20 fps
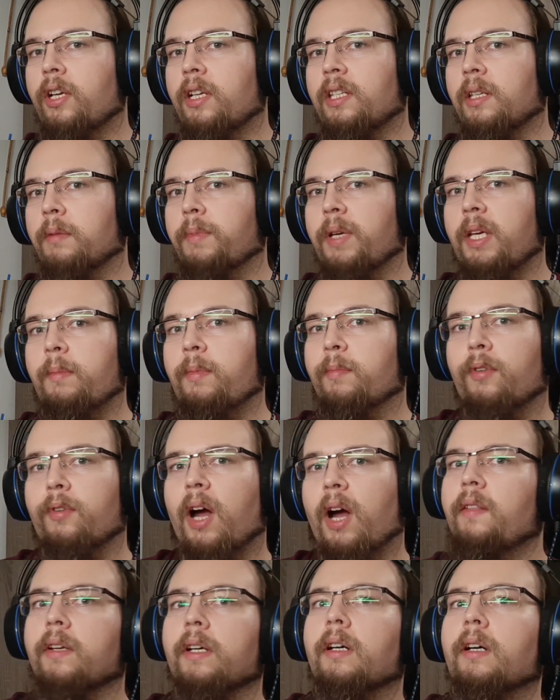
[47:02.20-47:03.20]
she has a baby
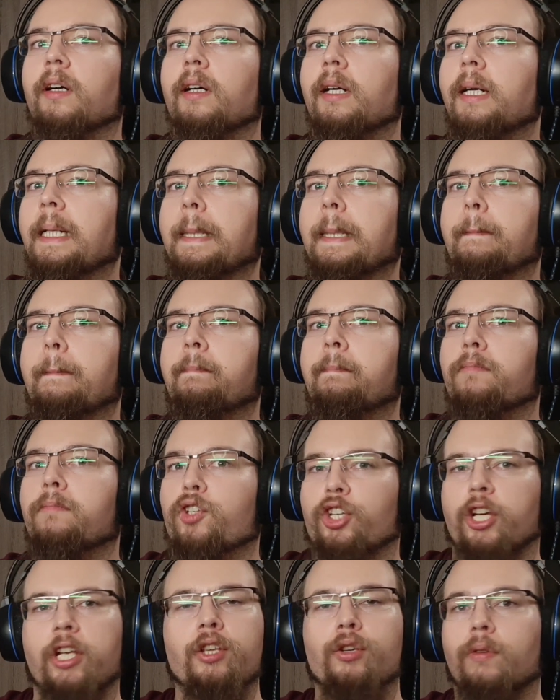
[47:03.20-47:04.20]
brother.
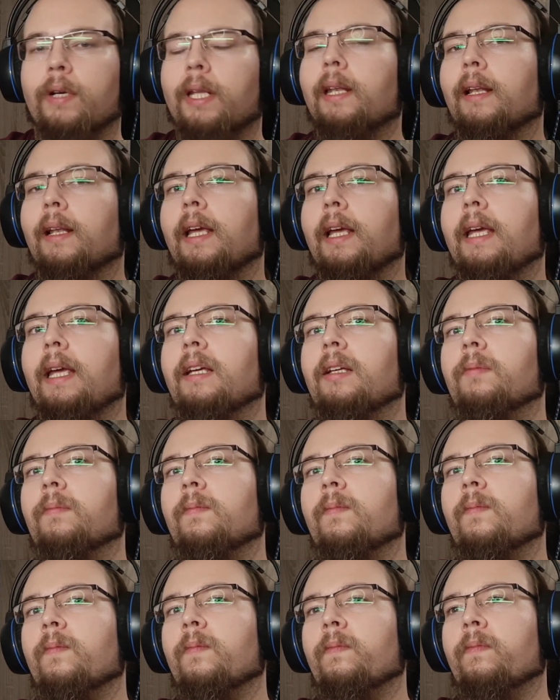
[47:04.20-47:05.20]
Genuinely.
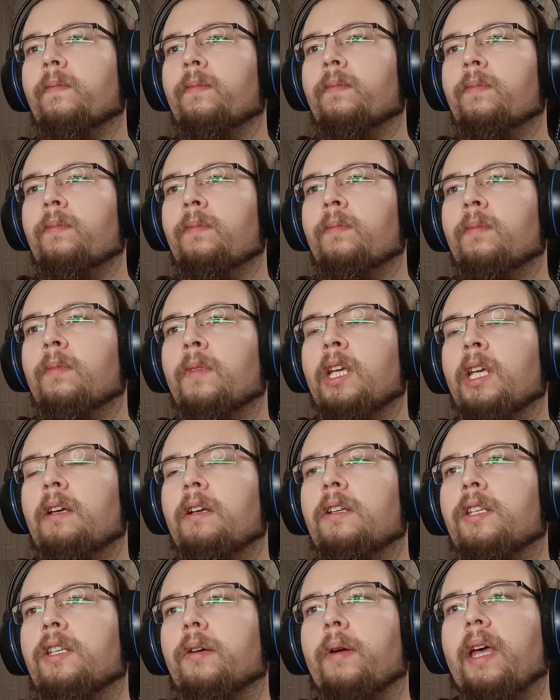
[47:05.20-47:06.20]

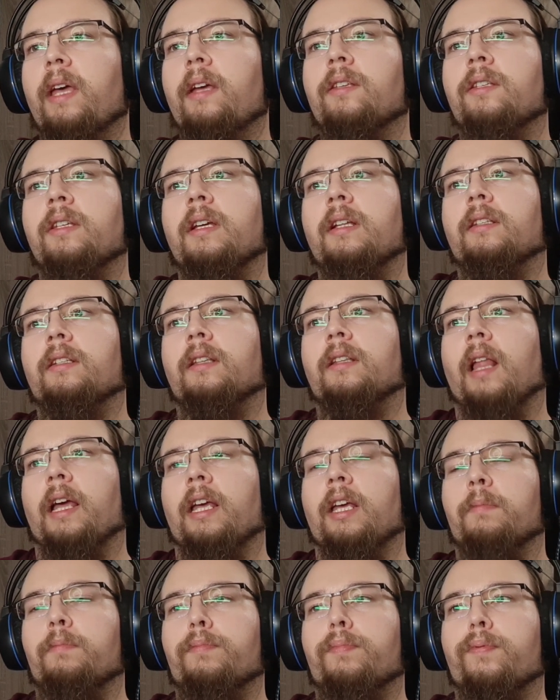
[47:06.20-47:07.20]
So is it
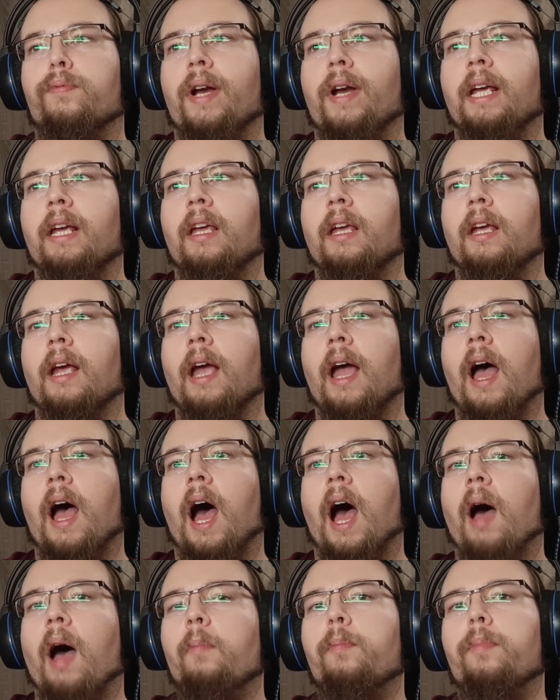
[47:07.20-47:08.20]
like bringing
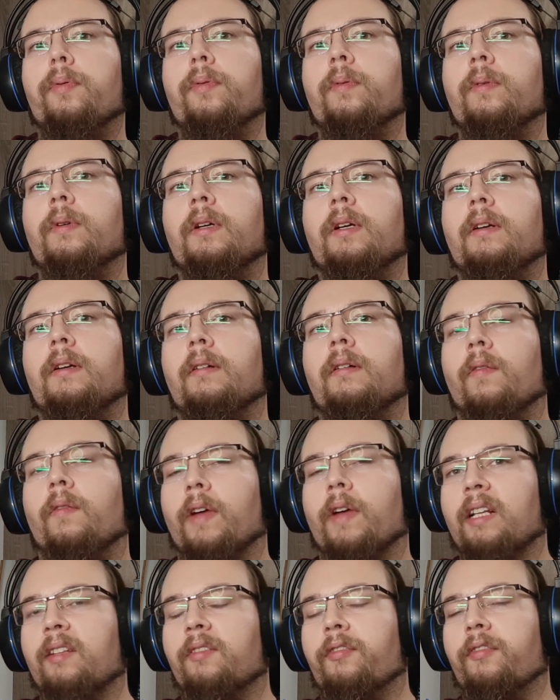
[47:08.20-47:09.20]
up
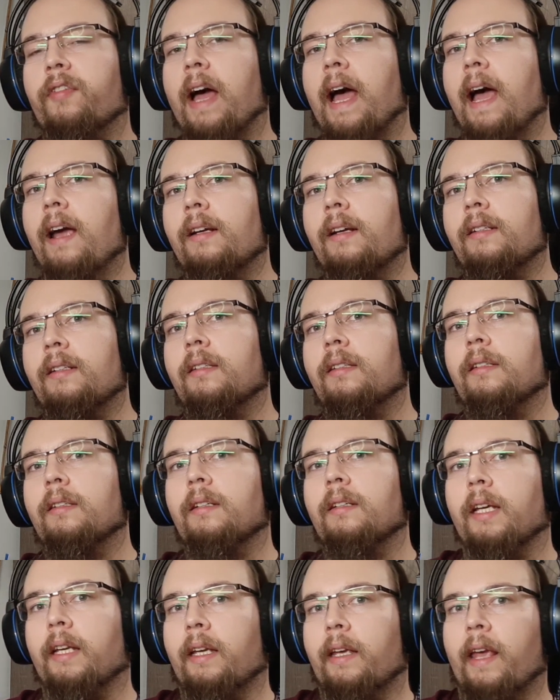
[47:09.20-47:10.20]
that fact
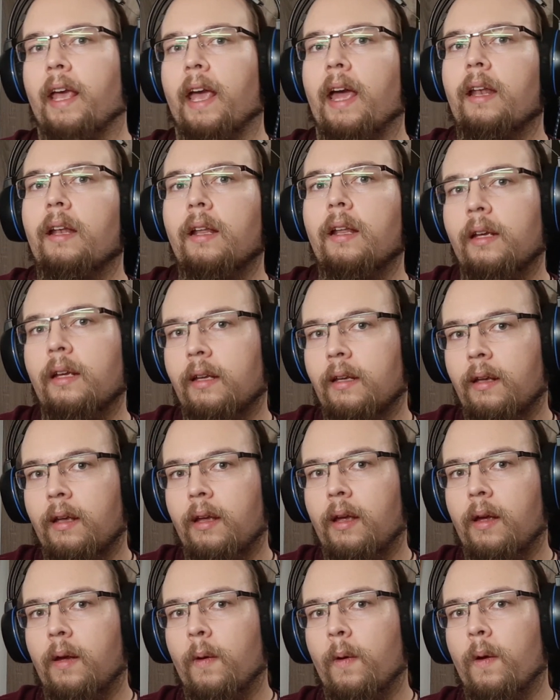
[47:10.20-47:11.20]
again
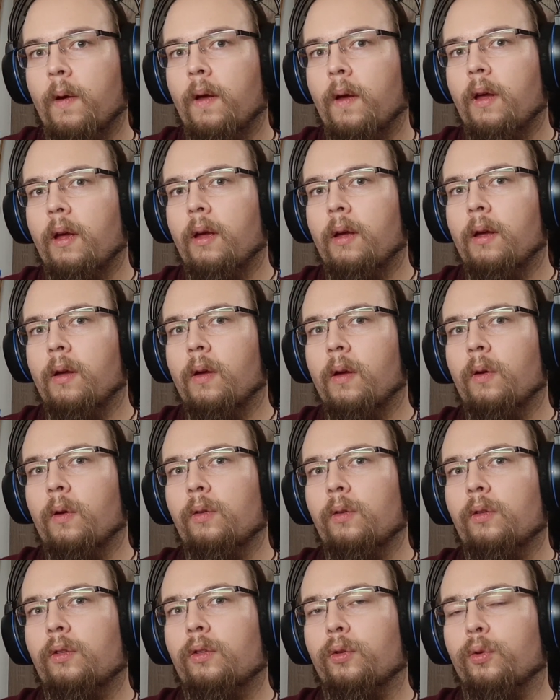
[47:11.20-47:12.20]

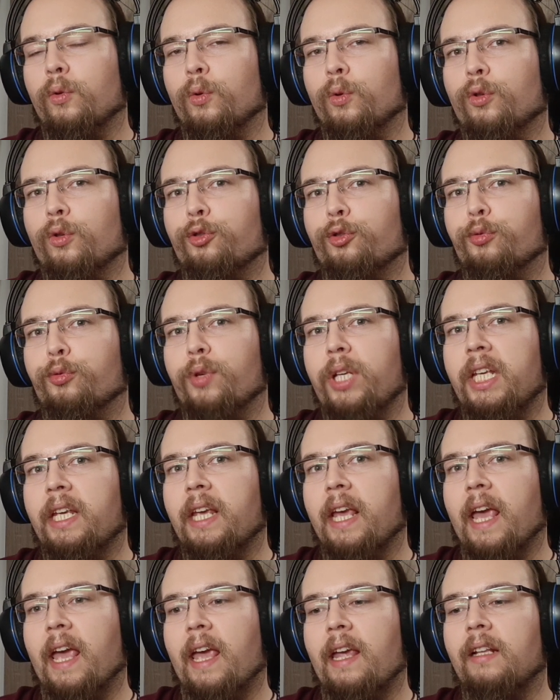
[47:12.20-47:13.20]
to
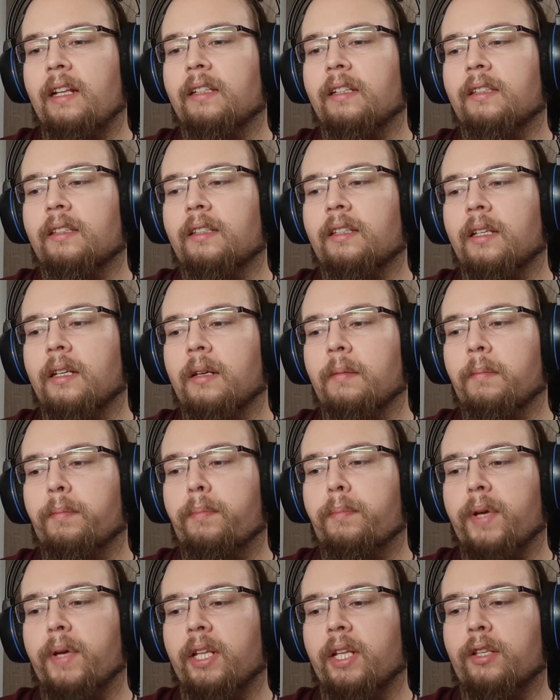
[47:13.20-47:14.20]
create a
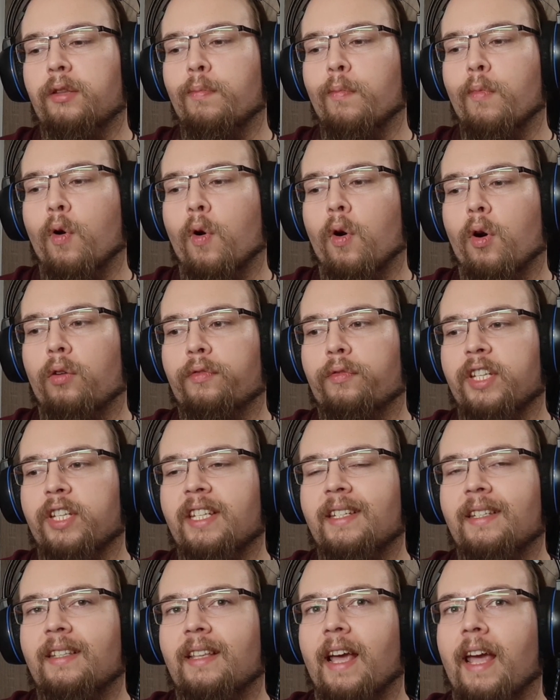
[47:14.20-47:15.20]
bit more of
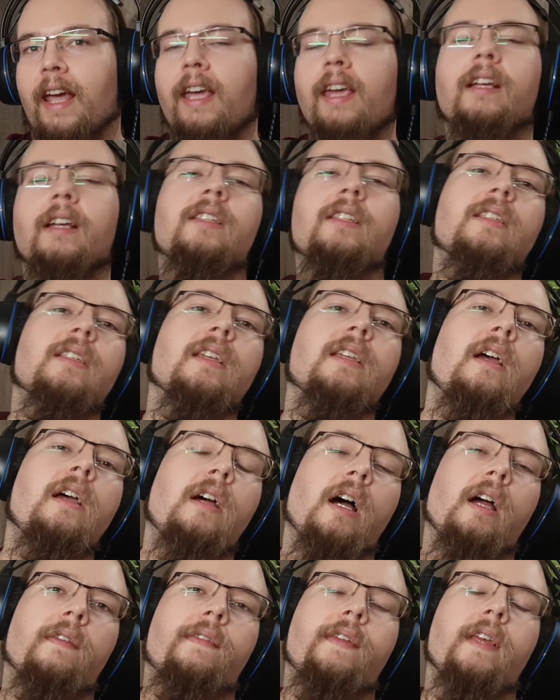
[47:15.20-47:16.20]
stakes?
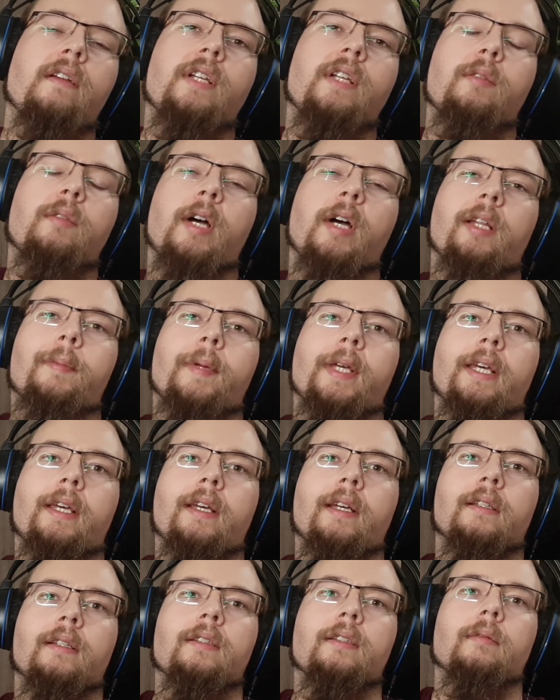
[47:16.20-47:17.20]
I think that might be
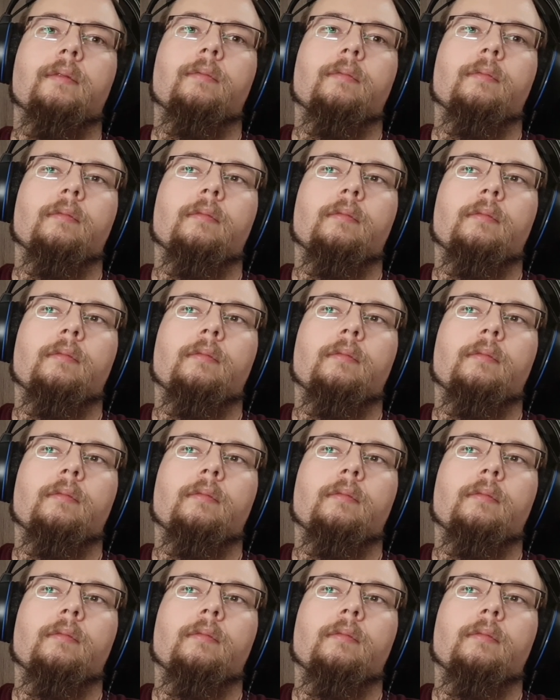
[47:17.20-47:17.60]
it.